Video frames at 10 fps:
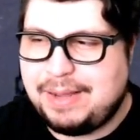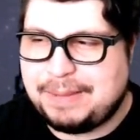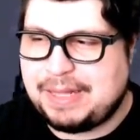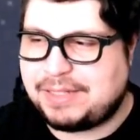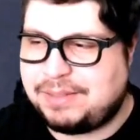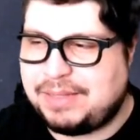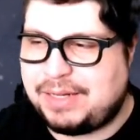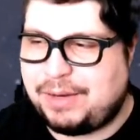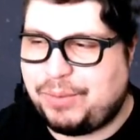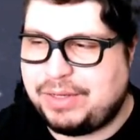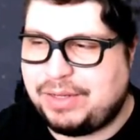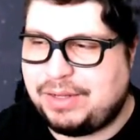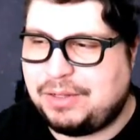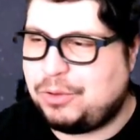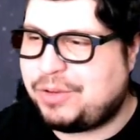But that's something that I want
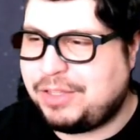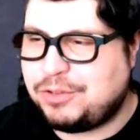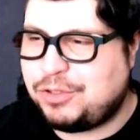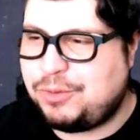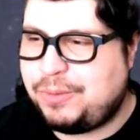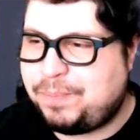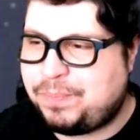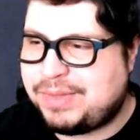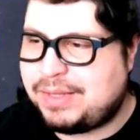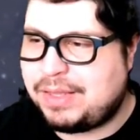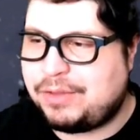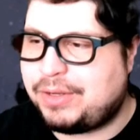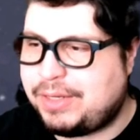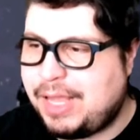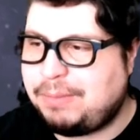to look into. And they're
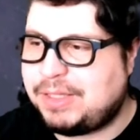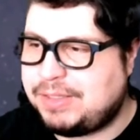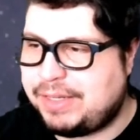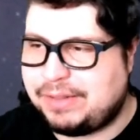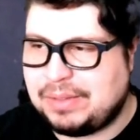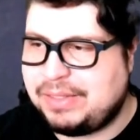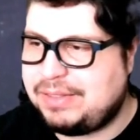going to cape the Diglett.